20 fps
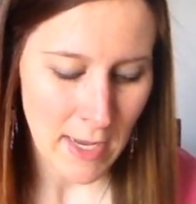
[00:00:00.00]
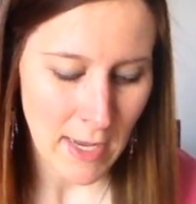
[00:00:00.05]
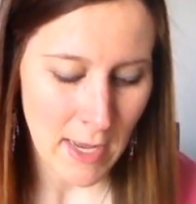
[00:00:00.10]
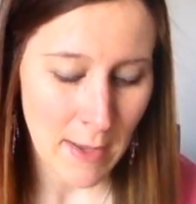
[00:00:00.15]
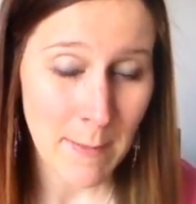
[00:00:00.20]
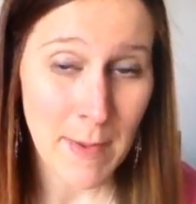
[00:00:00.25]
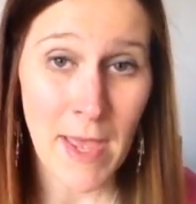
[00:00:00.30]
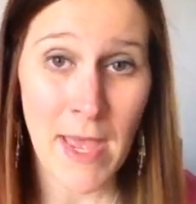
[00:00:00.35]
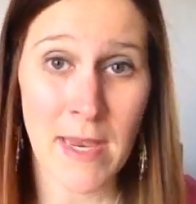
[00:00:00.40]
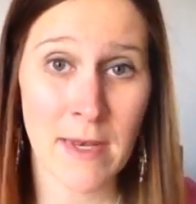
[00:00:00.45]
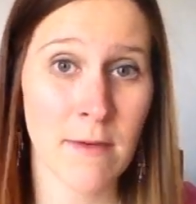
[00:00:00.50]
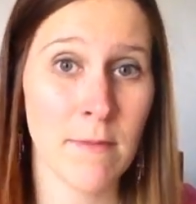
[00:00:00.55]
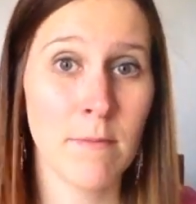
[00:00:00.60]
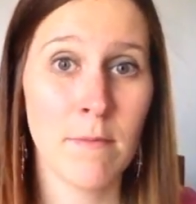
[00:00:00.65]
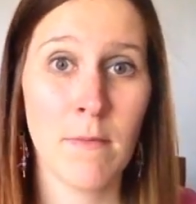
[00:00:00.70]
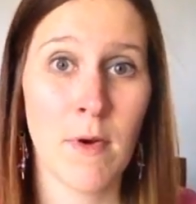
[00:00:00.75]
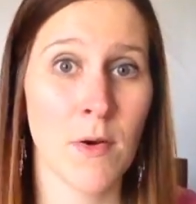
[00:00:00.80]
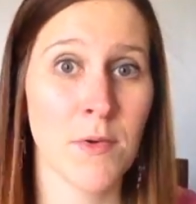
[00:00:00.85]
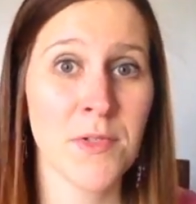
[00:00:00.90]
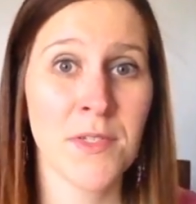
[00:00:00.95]
And
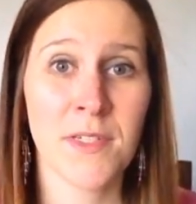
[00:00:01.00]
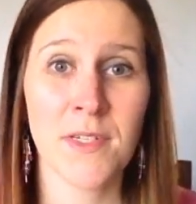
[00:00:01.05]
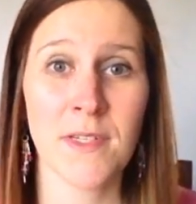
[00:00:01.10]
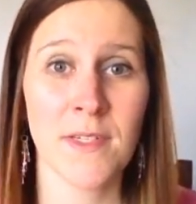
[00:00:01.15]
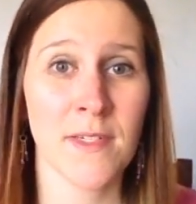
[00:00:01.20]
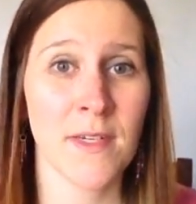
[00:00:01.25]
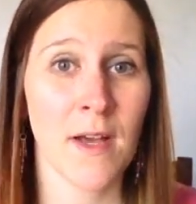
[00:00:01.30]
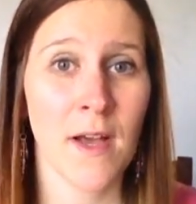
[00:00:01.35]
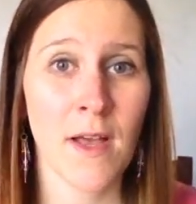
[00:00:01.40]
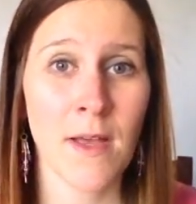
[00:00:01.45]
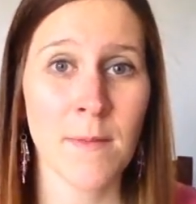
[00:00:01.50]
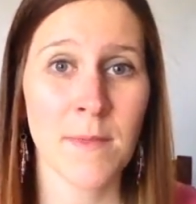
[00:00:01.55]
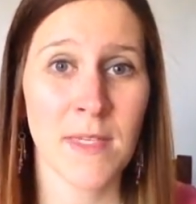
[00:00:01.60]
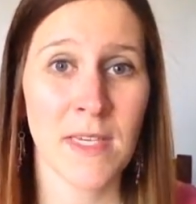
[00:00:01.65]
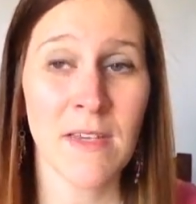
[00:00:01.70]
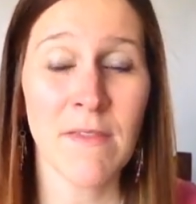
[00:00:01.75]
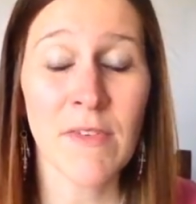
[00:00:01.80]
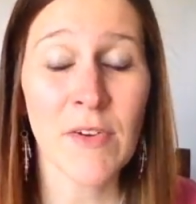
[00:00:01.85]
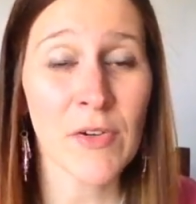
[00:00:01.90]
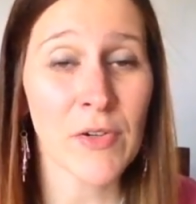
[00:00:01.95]
most of the times,
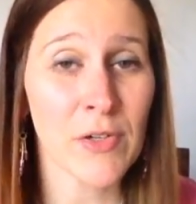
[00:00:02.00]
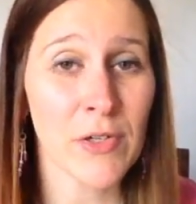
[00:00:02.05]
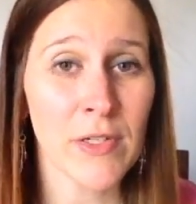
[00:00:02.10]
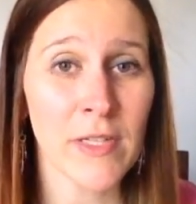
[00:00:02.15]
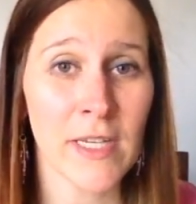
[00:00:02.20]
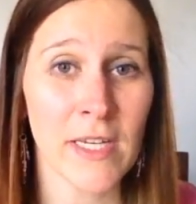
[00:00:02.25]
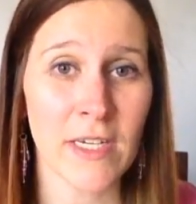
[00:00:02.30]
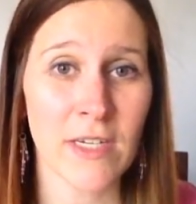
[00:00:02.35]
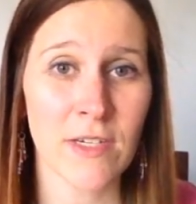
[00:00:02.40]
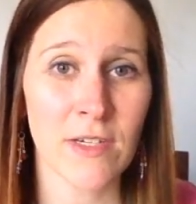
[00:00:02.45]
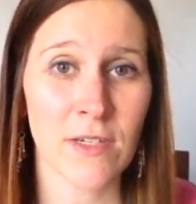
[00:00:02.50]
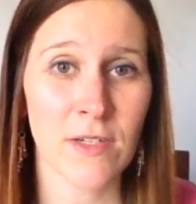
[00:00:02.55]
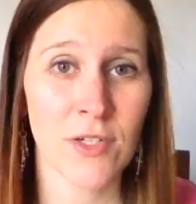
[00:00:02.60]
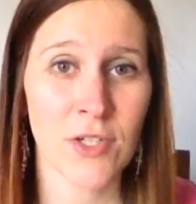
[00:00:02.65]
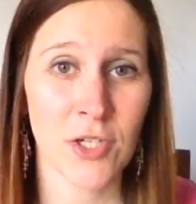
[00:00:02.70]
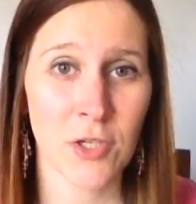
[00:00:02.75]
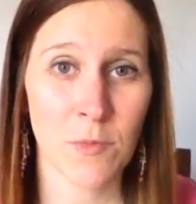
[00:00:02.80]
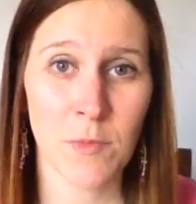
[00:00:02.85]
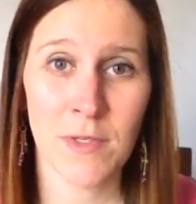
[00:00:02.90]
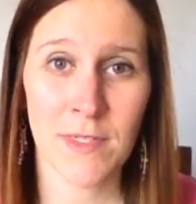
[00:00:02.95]
even early,
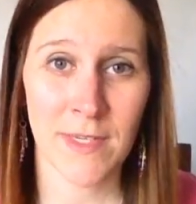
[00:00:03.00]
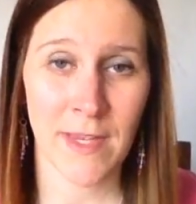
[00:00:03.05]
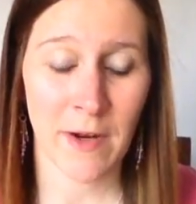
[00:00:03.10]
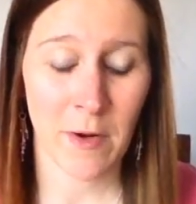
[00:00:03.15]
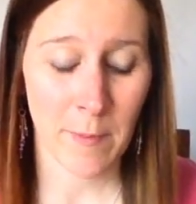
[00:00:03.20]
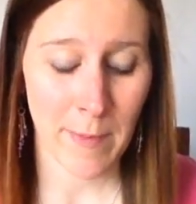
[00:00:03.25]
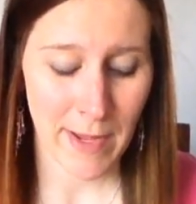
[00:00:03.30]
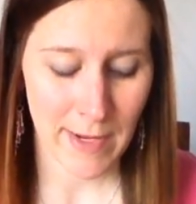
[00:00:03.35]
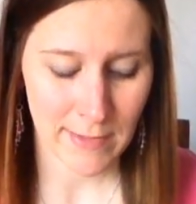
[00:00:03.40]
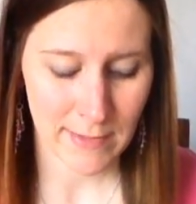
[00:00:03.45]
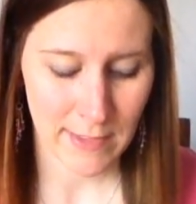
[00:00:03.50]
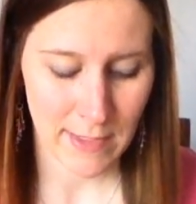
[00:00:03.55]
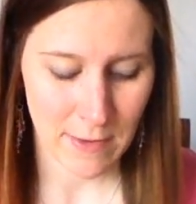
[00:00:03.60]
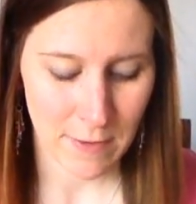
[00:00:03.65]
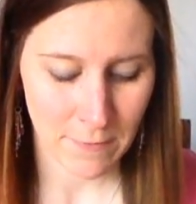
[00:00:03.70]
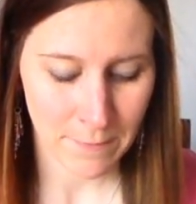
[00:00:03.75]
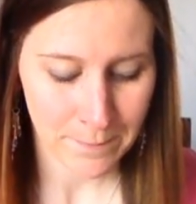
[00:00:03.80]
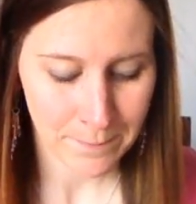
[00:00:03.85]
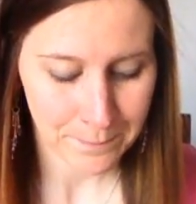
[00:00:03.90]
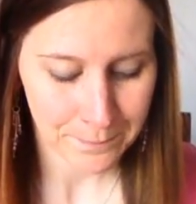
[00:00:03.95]
she would settle back
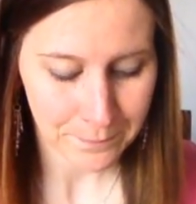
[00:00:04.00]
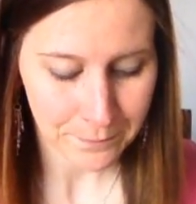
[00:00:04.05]
down.